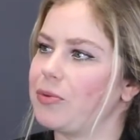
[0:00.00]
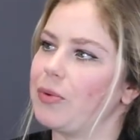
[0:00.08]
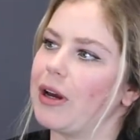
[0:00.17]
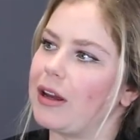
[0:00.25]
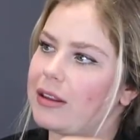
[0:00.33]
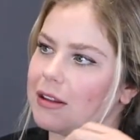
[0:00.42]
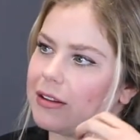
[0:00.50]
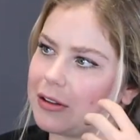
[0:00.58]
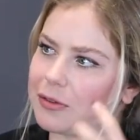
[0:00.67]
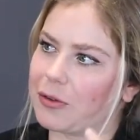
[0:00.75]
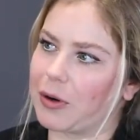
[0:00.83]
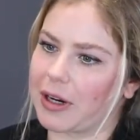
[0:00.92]
when
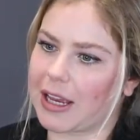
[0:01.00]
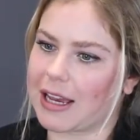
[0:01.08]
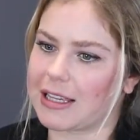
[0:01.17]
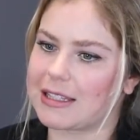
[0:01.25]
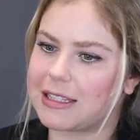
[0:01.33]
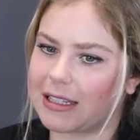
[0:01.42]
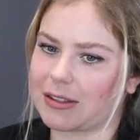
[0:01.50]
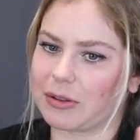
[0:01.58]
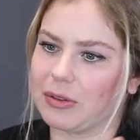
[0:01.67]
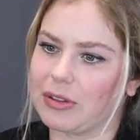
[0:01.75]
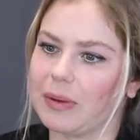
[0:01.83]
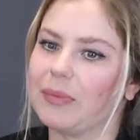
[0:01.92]
the forecast is
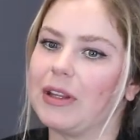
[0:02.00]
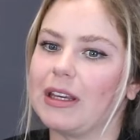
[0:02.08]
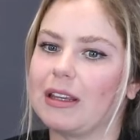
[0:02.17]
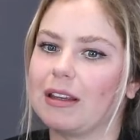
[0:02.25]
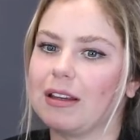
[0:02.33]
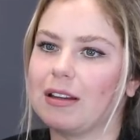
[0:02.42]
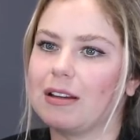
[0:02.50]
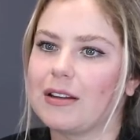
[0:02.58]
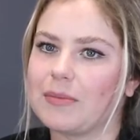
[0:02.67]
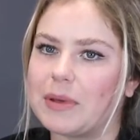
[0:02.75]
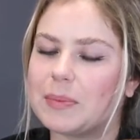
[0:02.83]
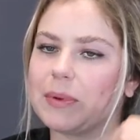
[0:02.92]
sort of something
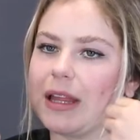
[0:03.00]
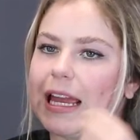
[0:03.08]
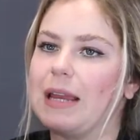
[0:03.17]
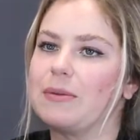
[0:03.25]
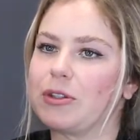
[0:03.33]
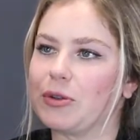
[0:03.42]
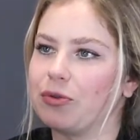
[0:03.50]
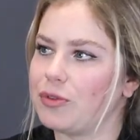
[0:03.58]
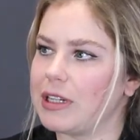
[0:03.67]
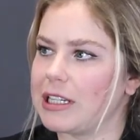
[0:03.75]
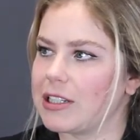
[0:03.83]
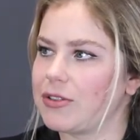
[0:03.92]
people aim to
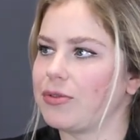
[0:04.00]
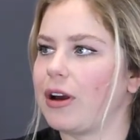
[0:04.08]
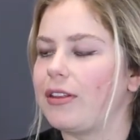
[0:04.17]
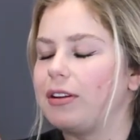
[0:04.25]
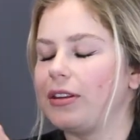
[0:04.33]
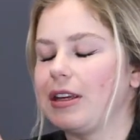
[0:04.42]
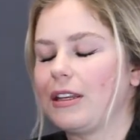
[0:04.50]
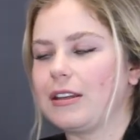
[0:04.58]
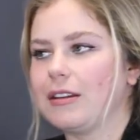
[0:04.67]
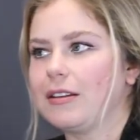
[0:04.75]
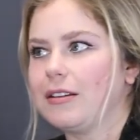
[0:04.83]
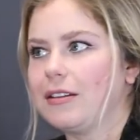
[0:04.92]
reach rather than